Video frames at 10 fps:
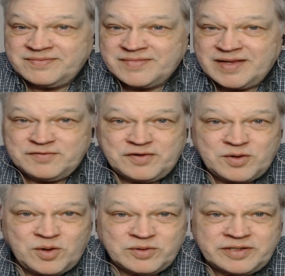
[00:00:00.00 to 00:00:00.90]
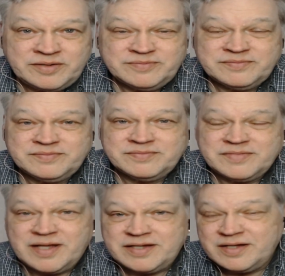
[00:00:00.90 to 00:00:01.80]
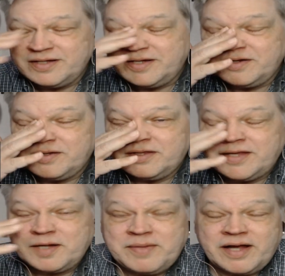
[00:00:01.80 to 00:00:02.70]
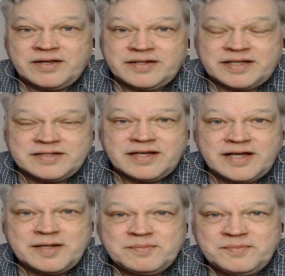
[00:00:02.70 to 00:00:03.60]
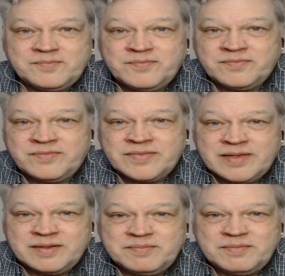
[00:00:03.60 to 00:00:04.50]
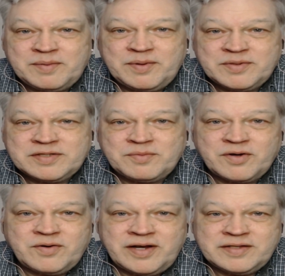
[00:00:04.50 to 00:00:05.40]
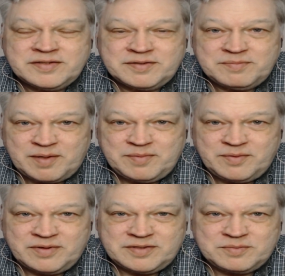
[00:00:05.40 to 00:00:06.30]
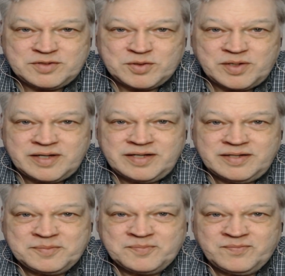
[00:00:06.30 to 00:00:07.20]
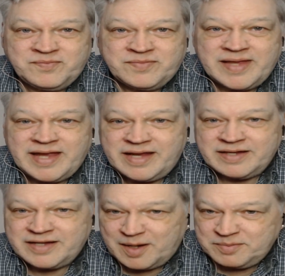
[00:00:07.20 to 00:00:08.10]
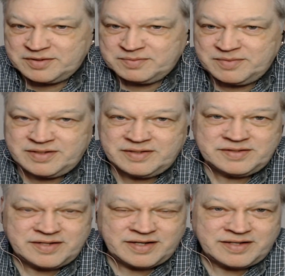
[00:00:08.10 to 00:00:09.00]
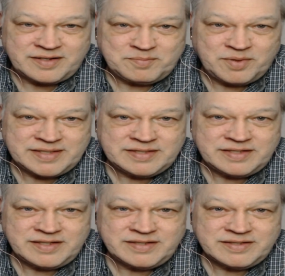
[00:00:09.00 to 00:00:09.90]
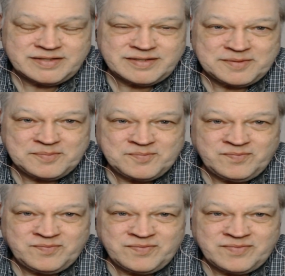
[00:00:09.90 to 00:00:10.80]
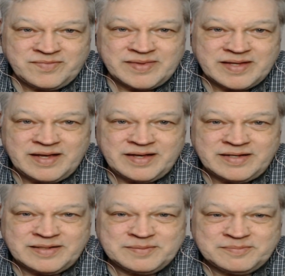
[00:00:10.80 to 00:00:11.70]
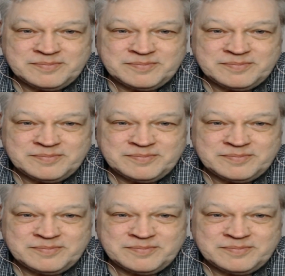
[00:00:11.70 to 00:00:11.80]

If you're older and you think back on that time, maybe with some regrets, maybe with some joy and accomplishments and blessings, and